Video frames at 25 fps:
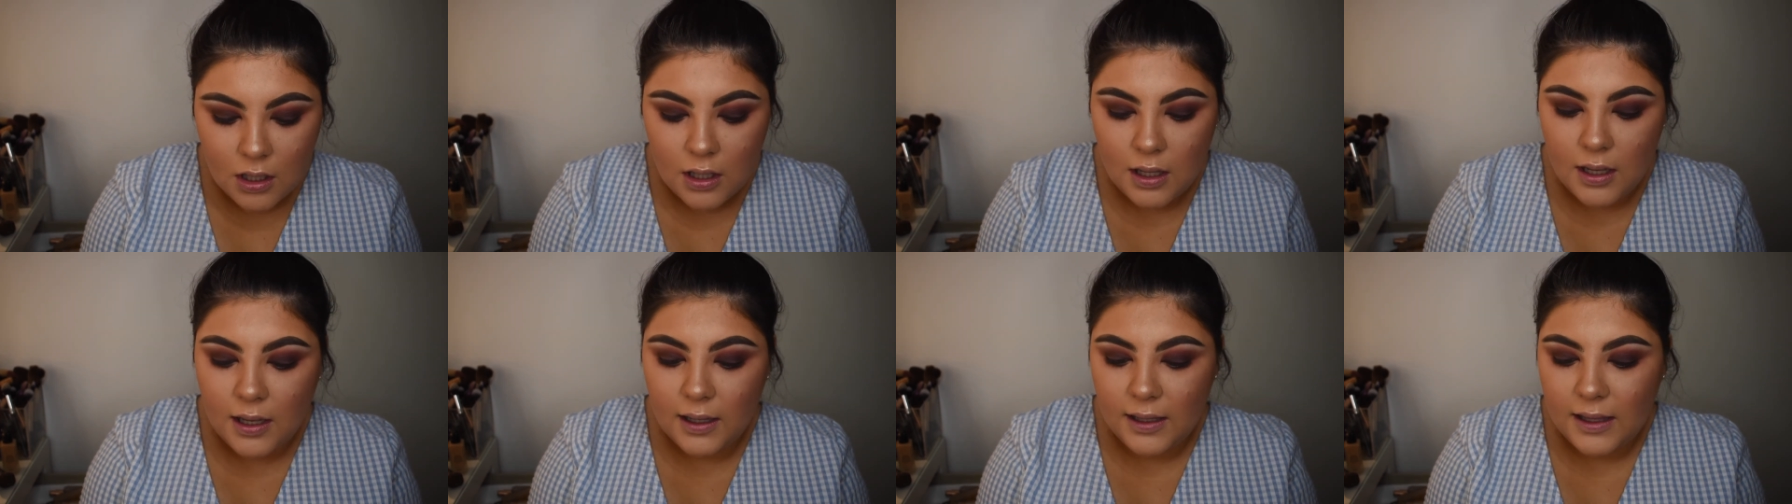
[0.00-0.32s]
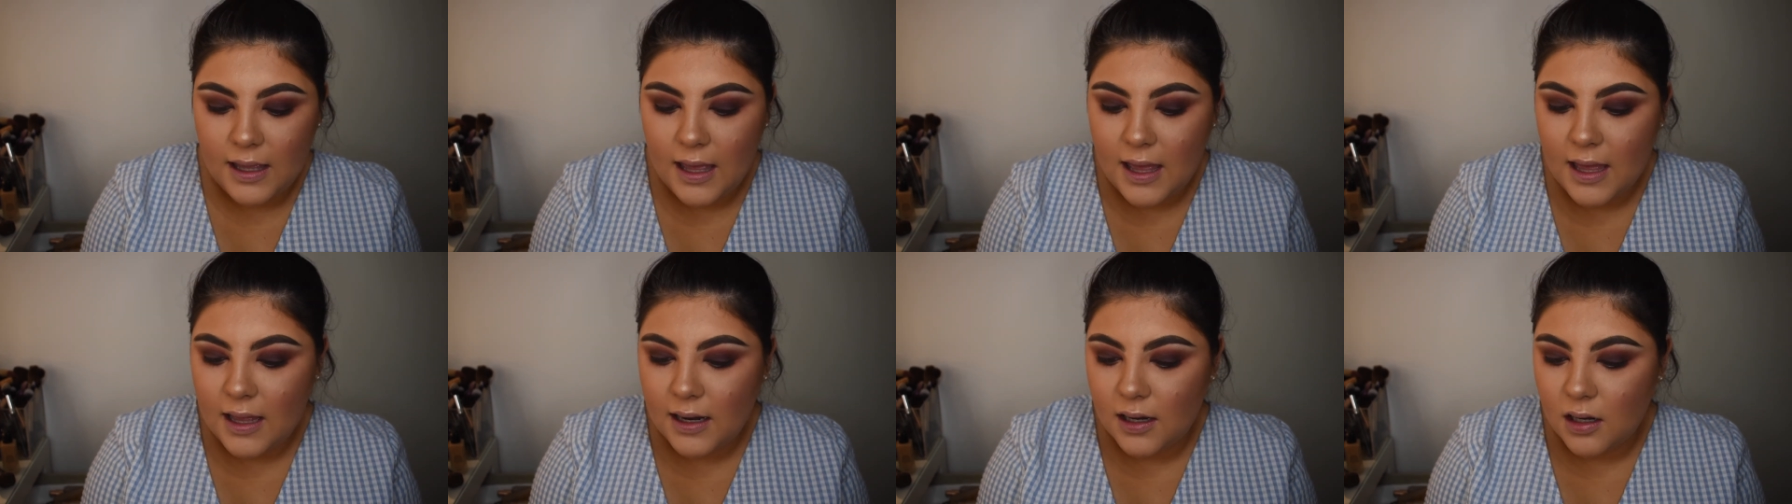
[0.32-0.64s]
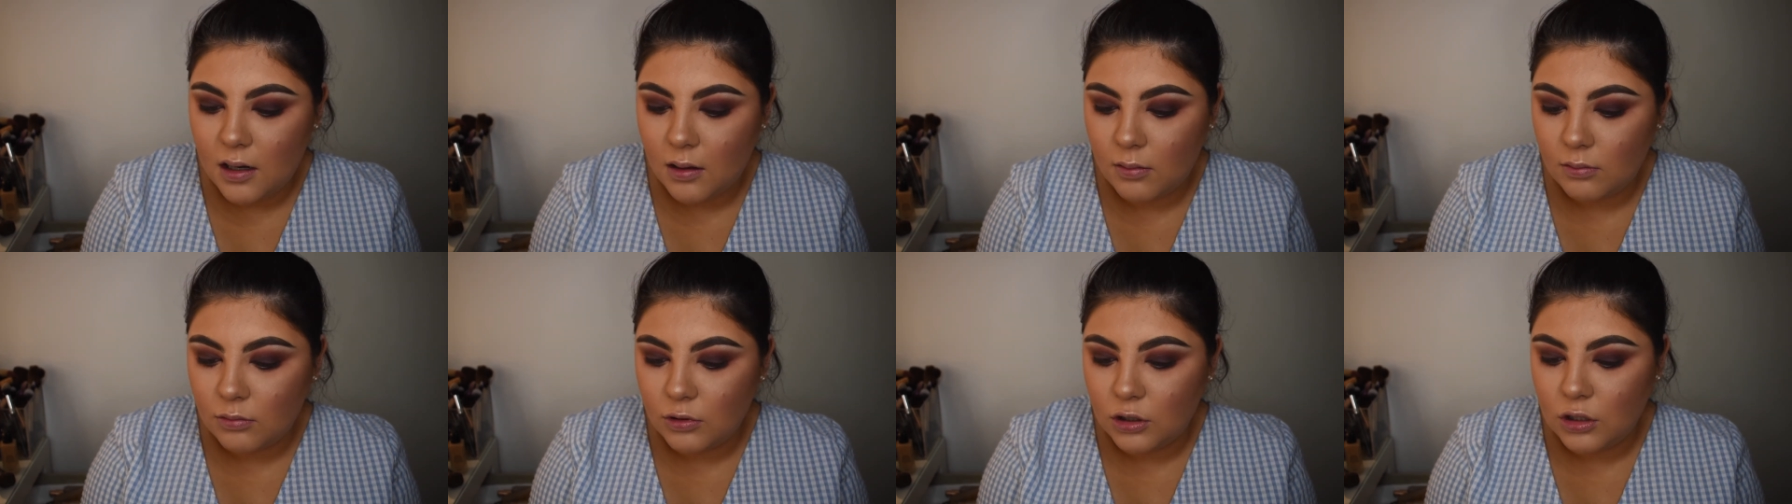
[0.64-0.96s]
Again,
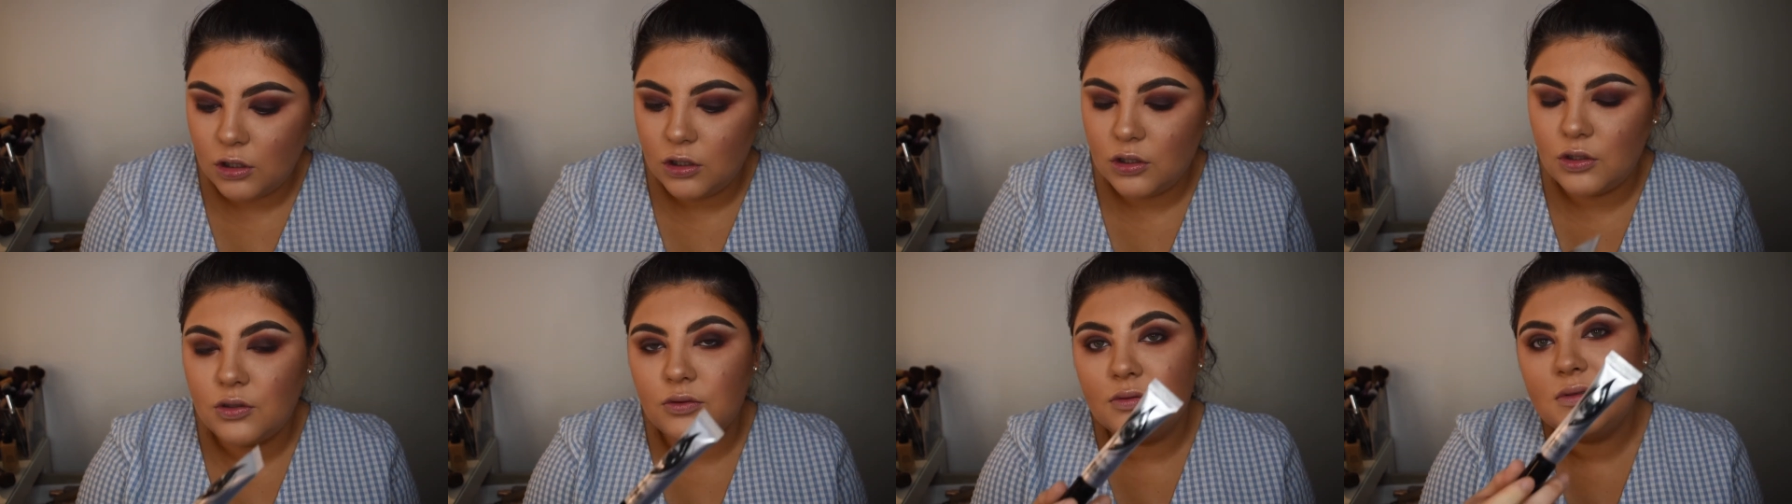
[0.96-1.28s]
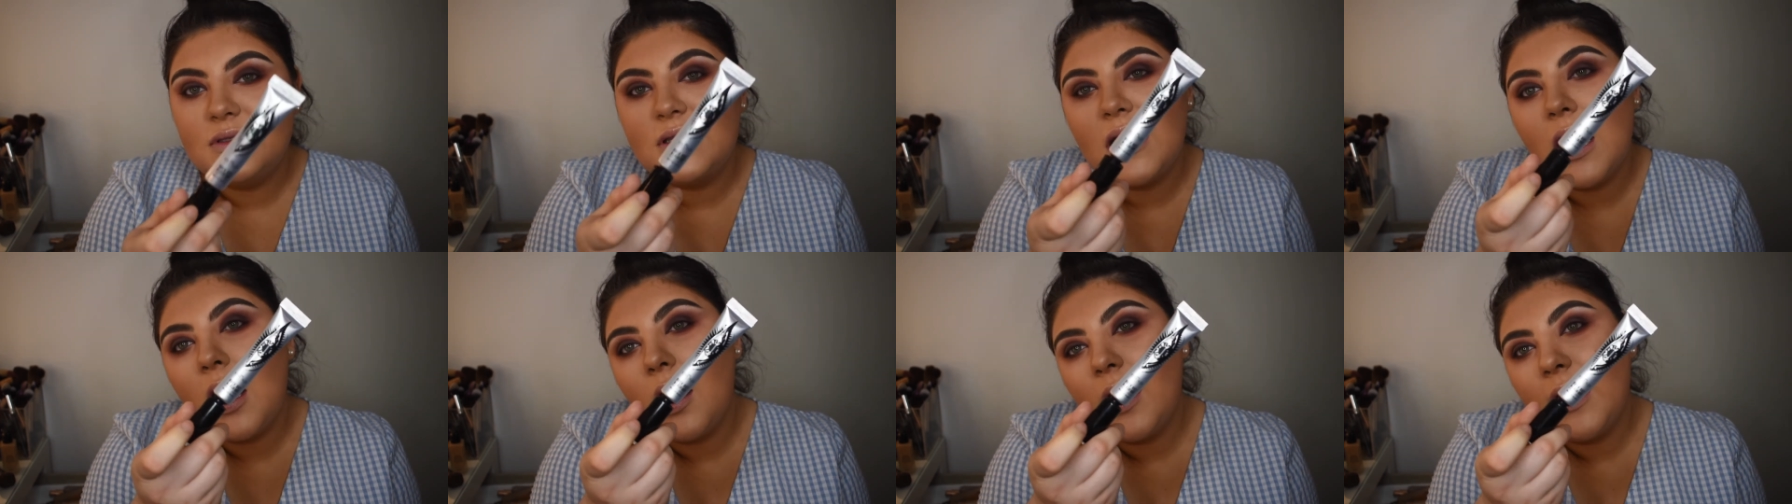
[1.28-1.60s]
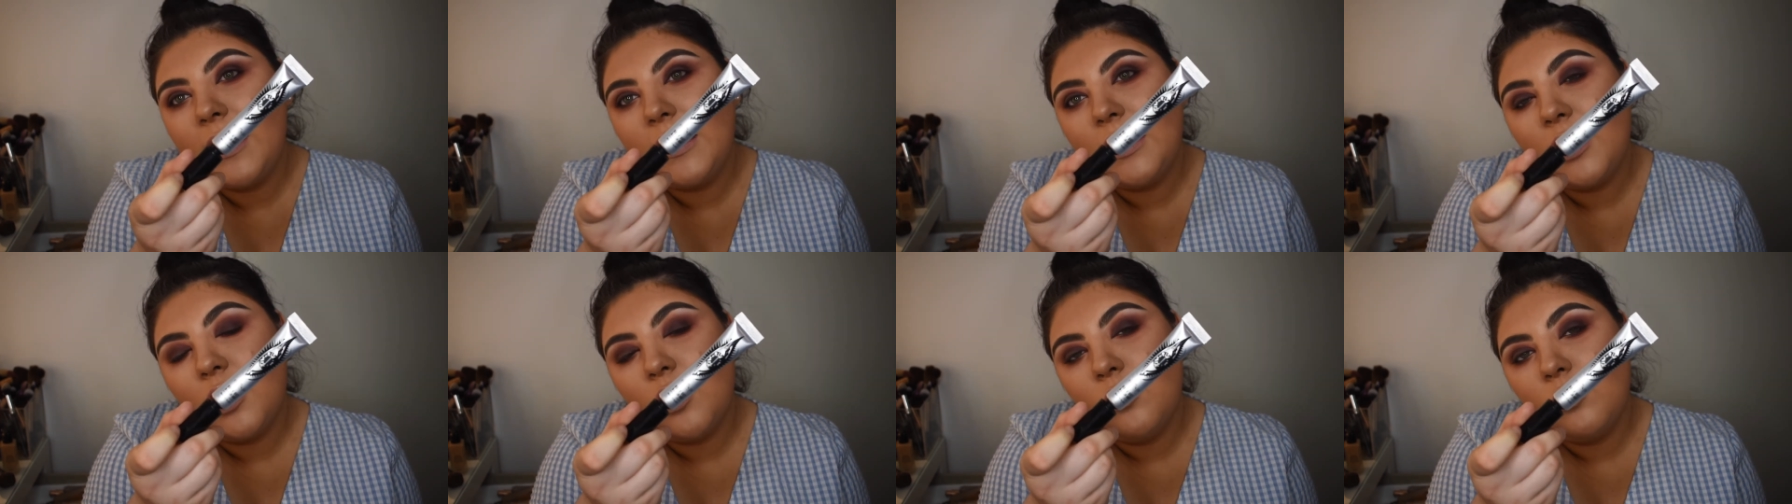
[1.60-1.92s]
I'm going to use that
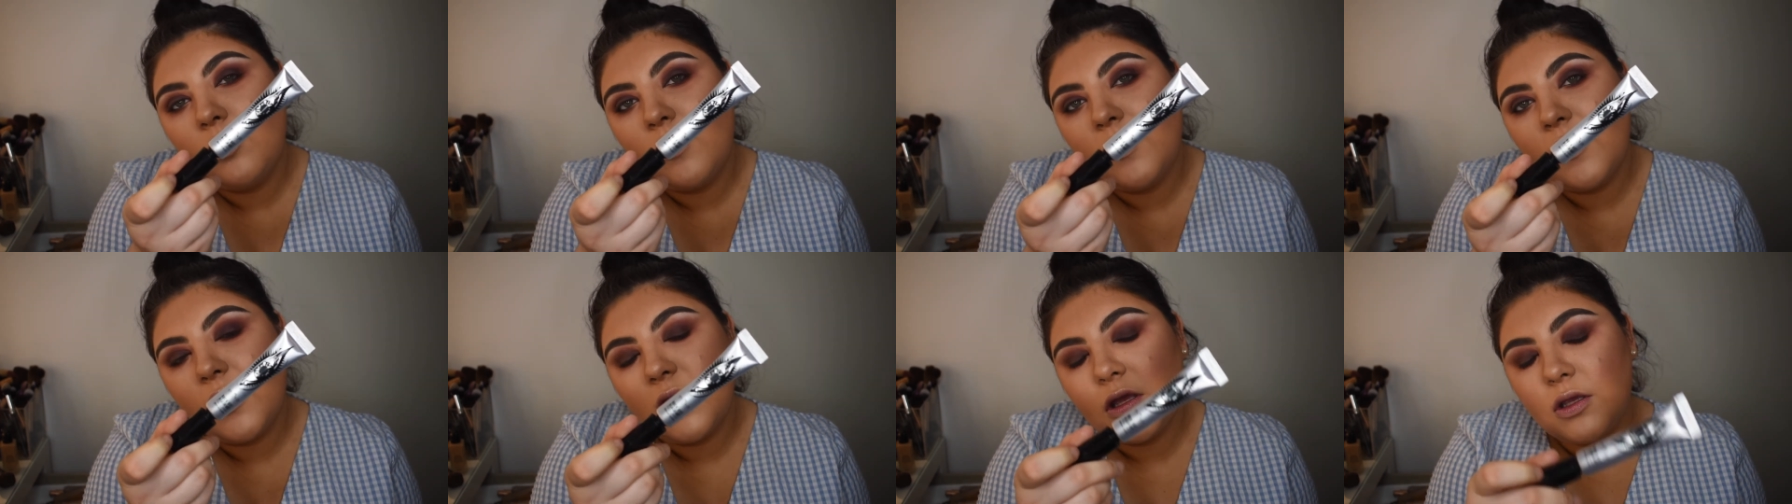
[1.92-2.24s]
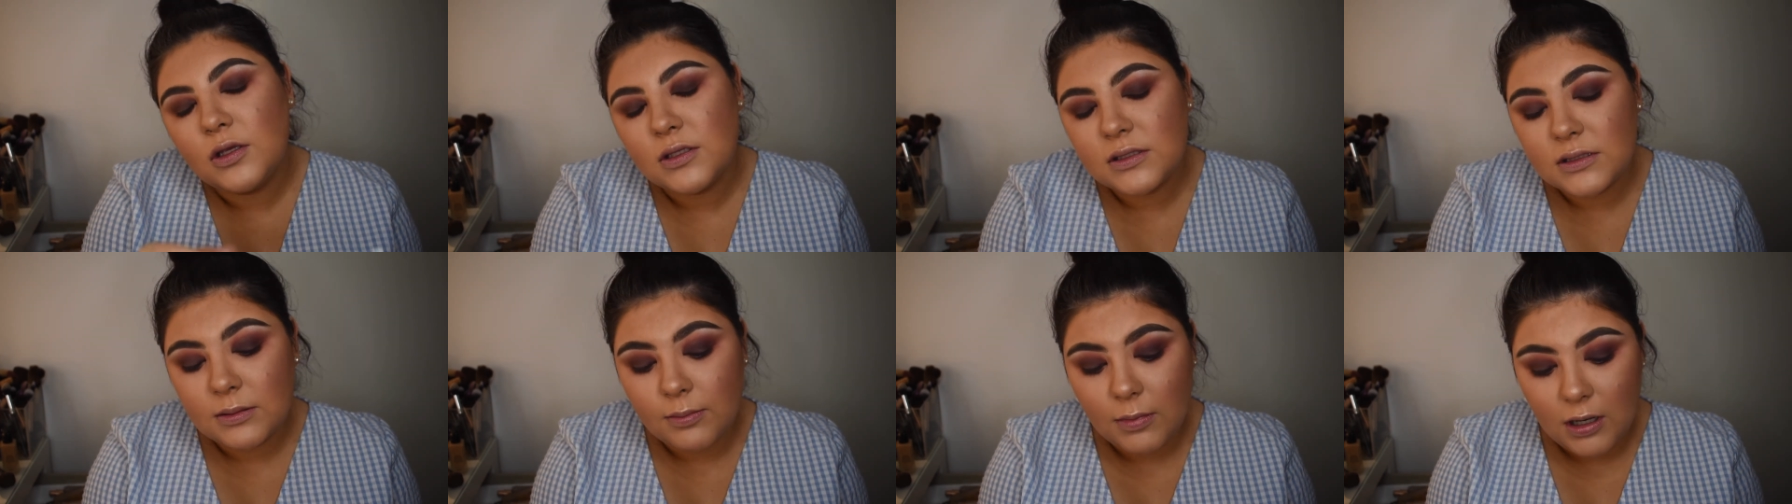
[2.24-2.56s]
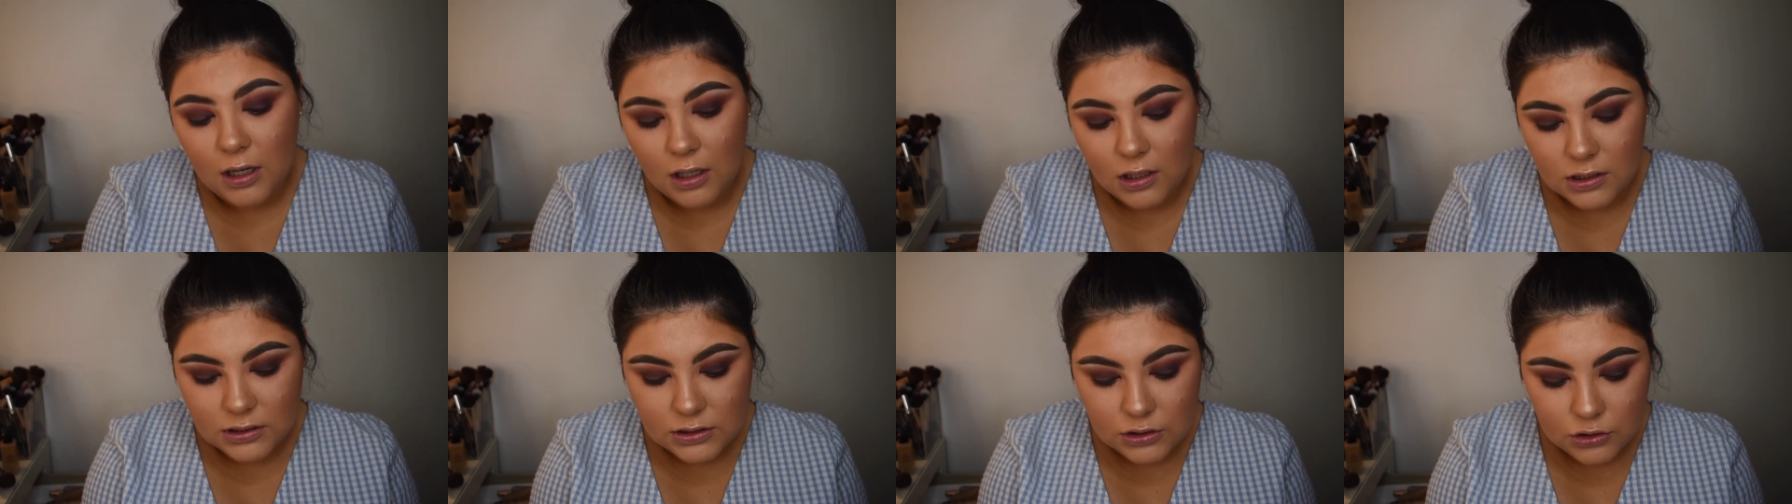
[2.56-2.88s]
Eyeko one that I used in my
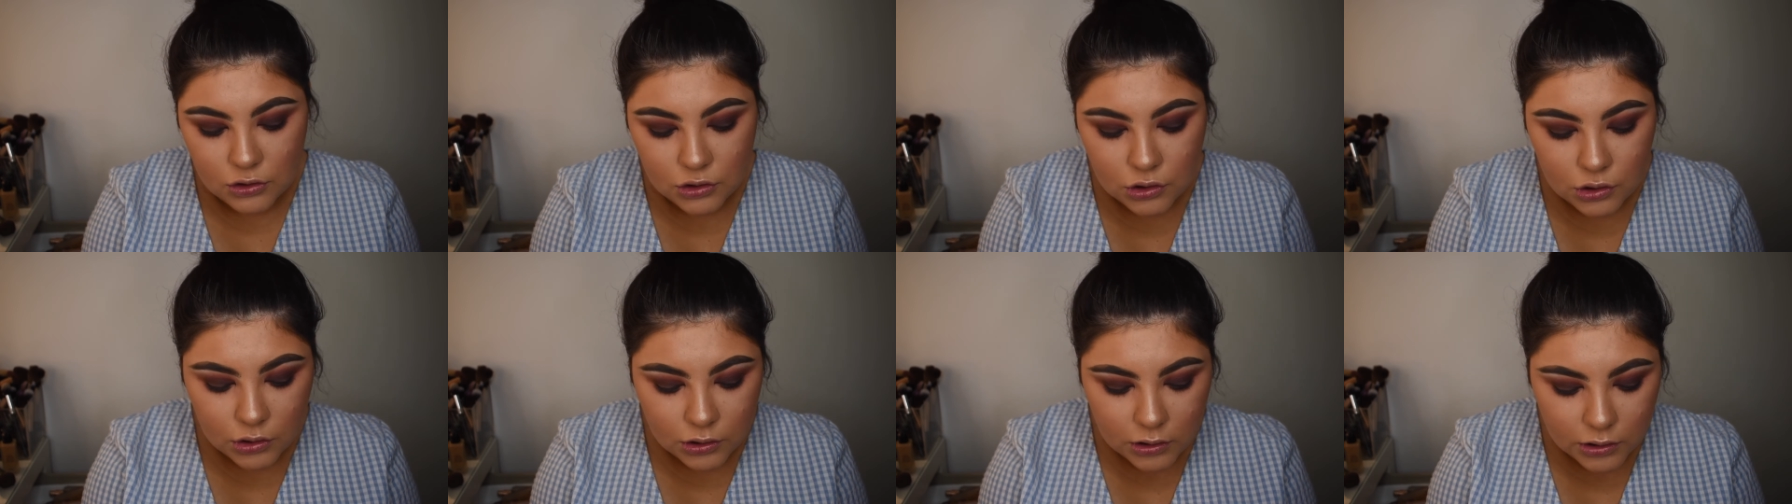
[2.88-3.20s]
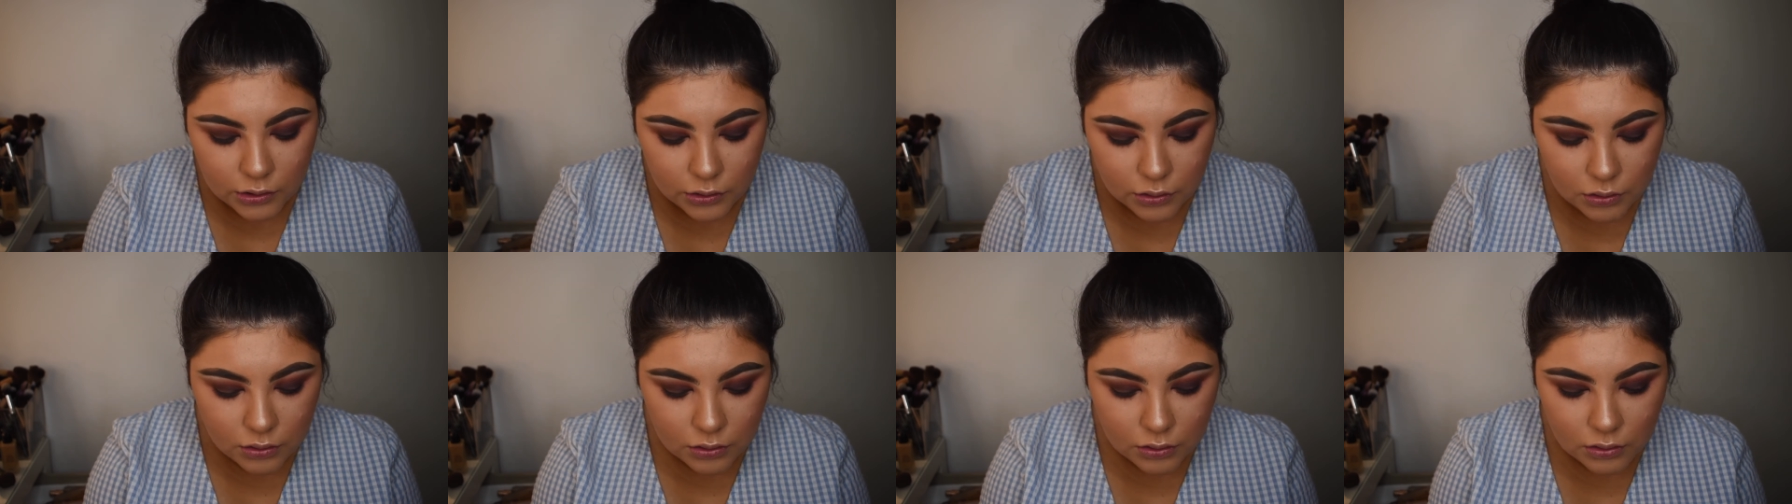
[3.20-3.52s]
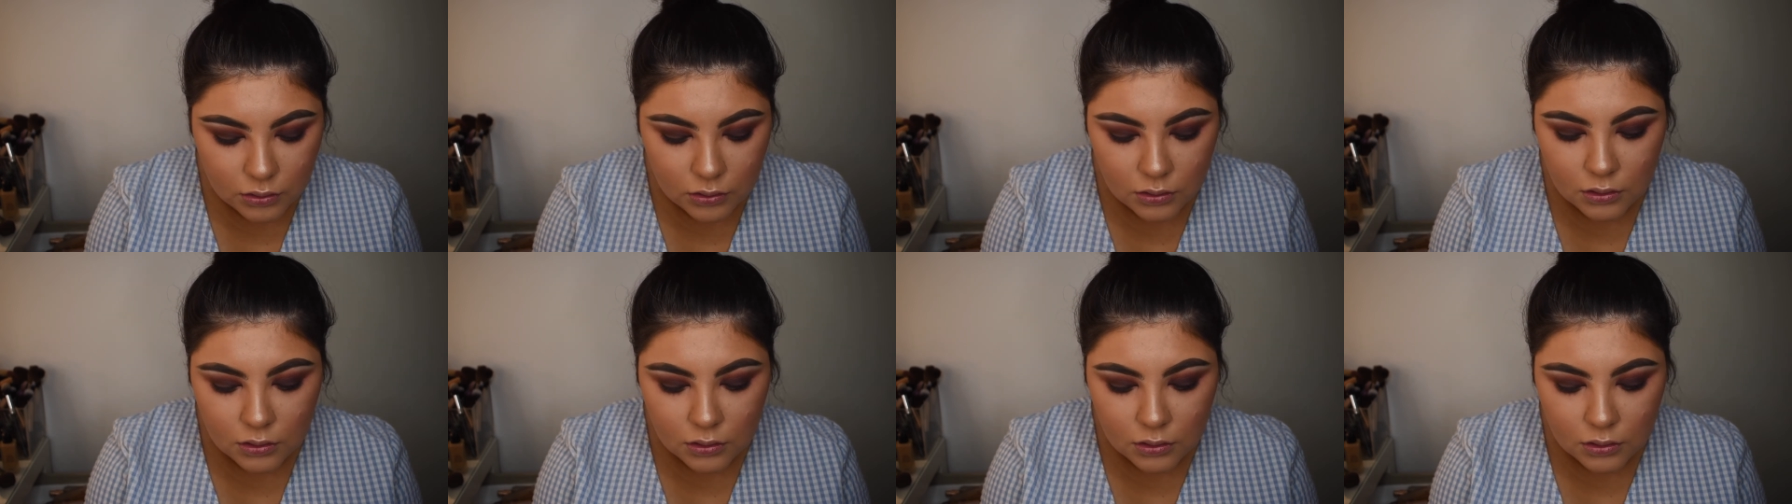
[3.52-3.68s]
last tutorial.